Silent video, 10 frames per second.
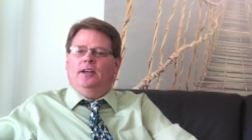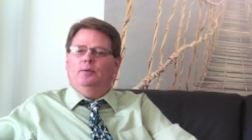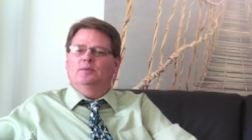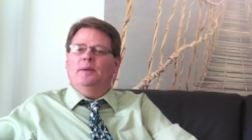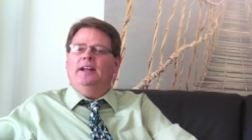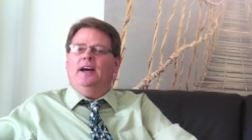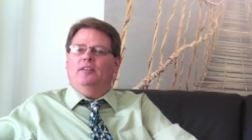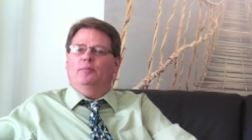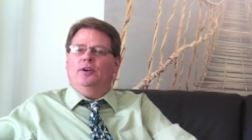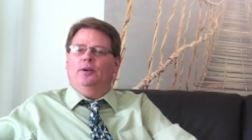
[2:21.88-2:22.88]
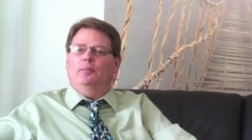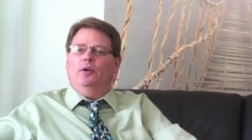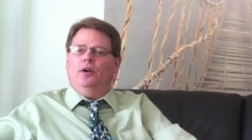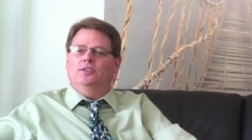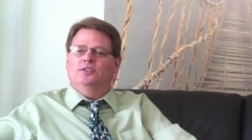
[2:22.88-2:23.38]
It was made out of printed
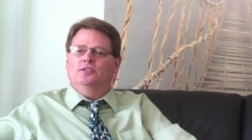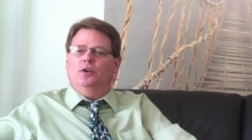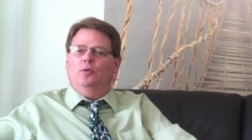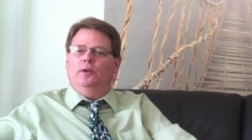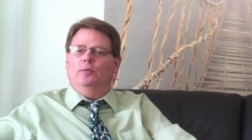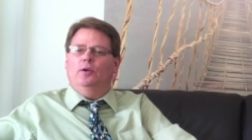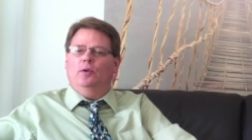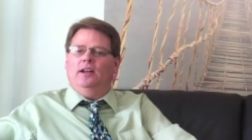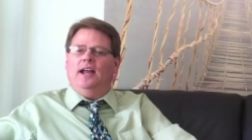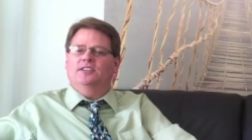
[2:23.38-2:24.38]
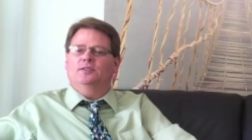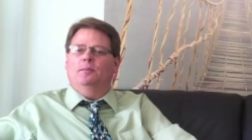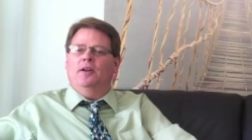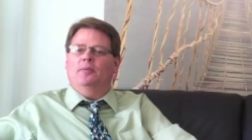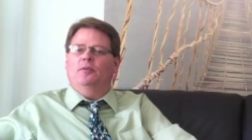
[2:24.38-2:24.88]
parts, so it would only last a
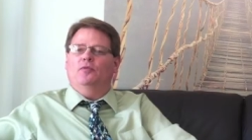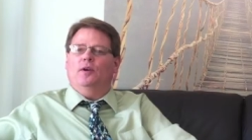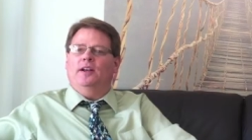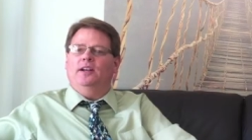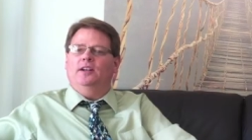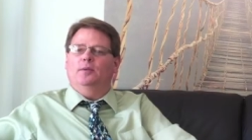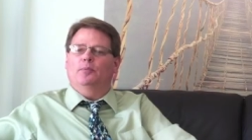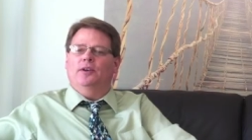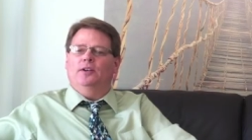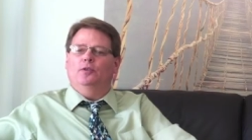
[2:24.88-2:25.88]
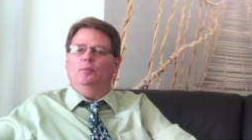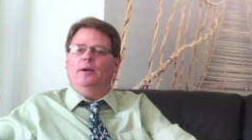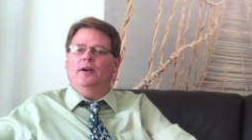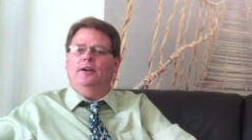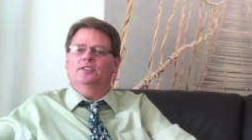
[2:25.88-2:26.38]
month before I needed to print new
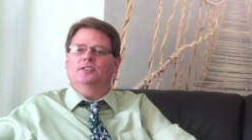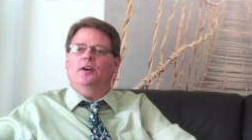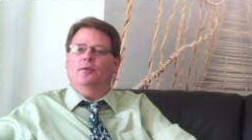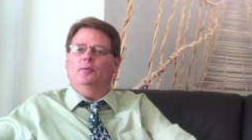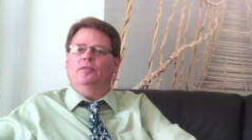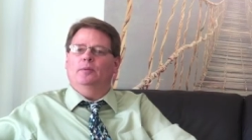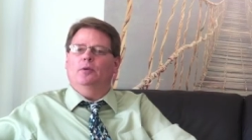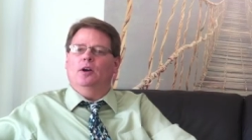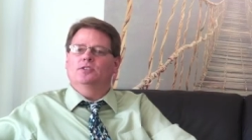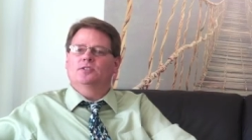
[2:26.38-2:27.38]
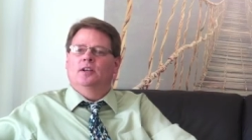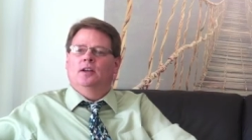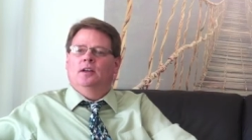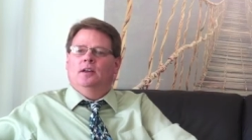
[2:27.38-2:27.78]
bearings and other moving parts.